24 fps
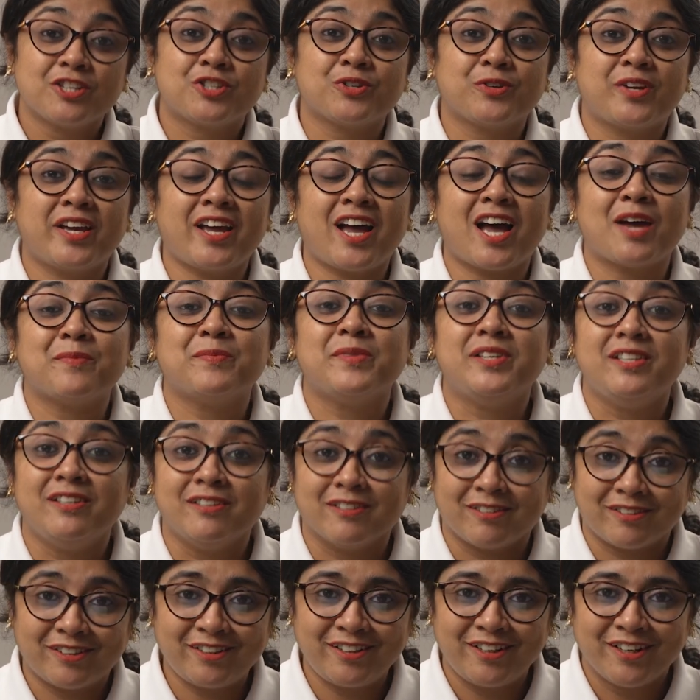Today I'm
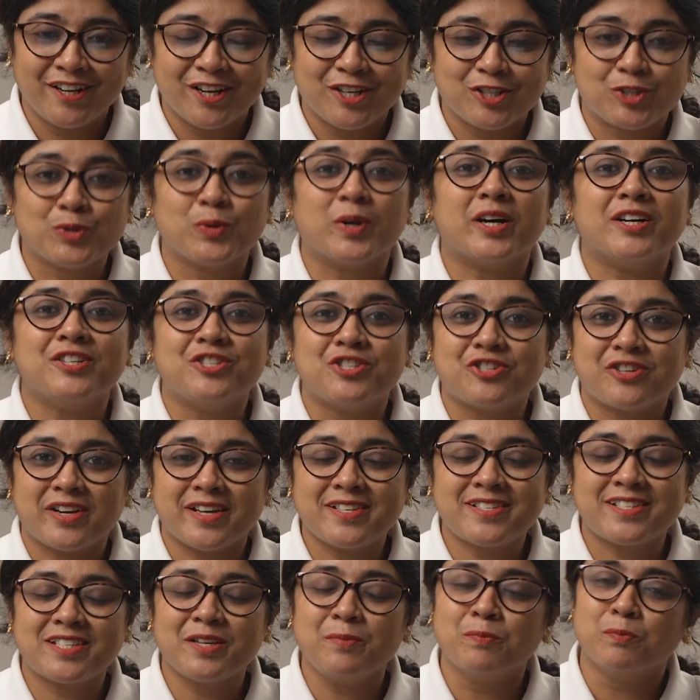here to
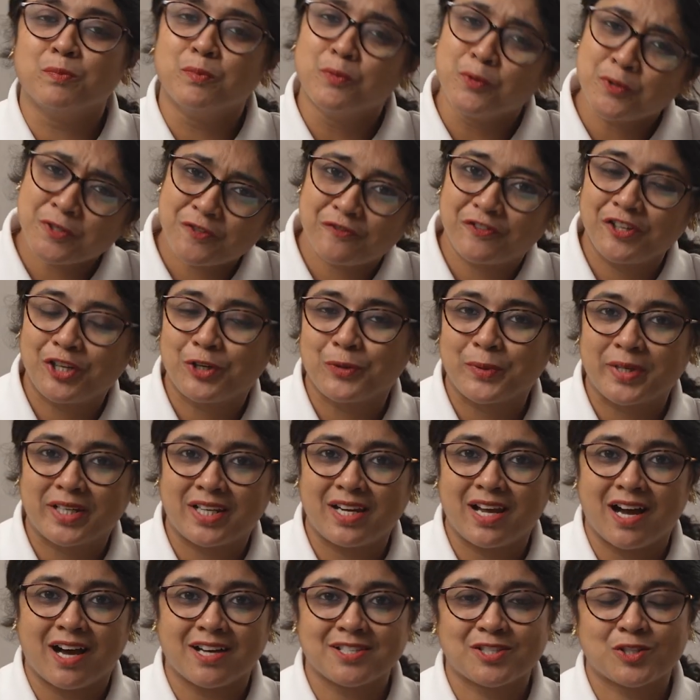address the most
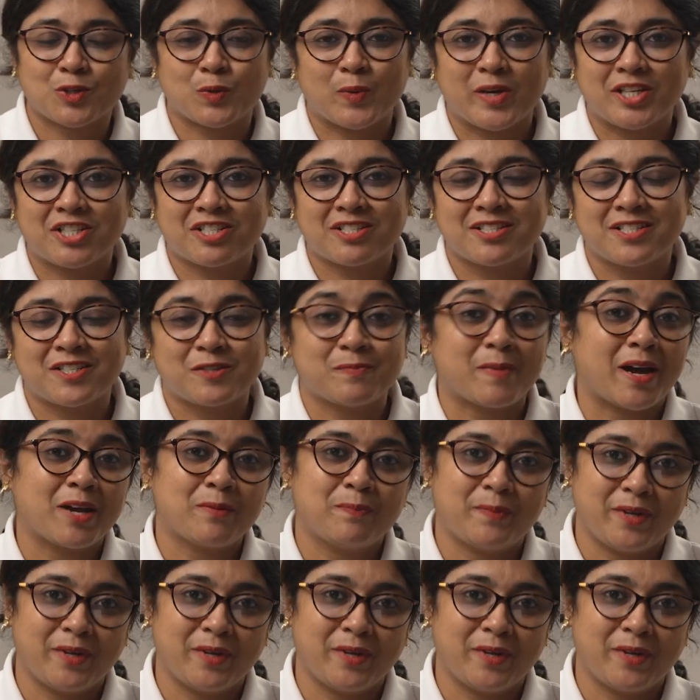frequently asked questions by